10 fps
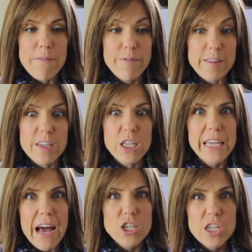
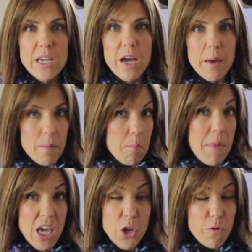physically actually
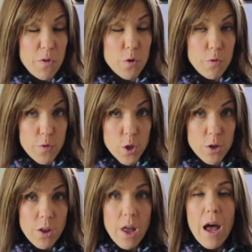making you feel
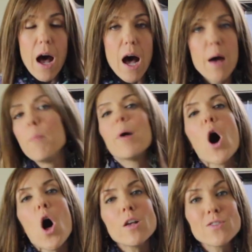full,
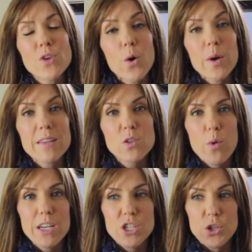but also it's
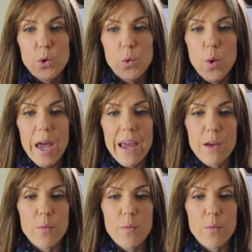going to